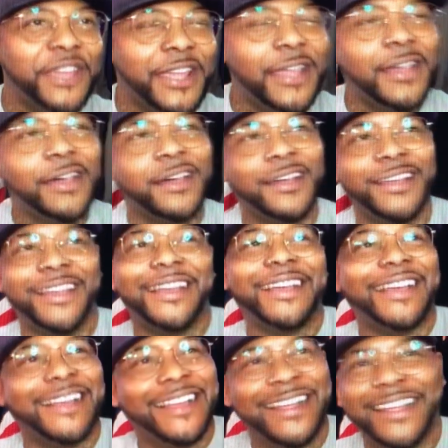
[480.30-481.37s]
here.
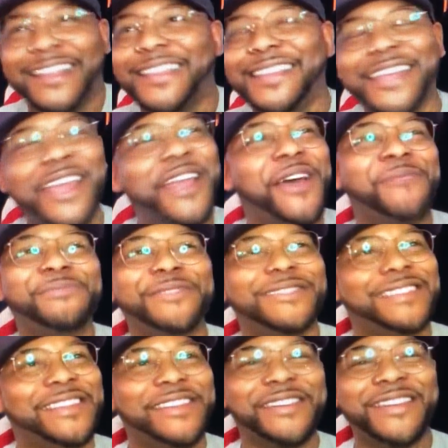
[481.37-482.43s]
Yeah, I'm
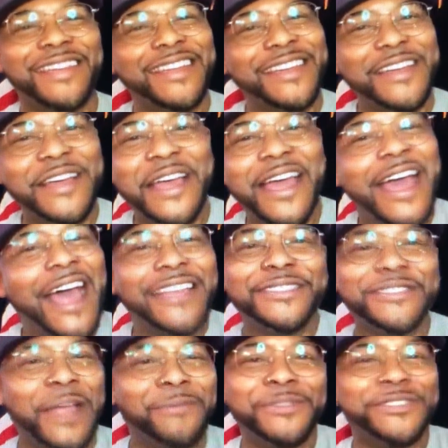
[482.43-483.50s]
still here.
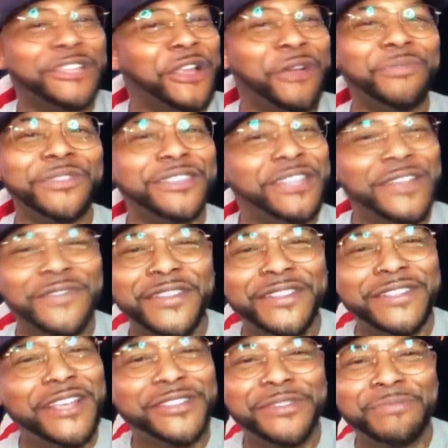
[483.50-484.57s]
I'm still receiving
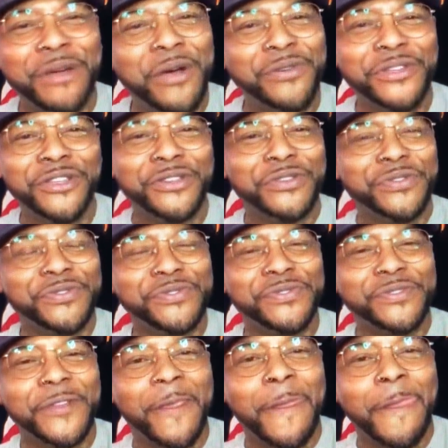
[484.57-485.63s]
testimonials.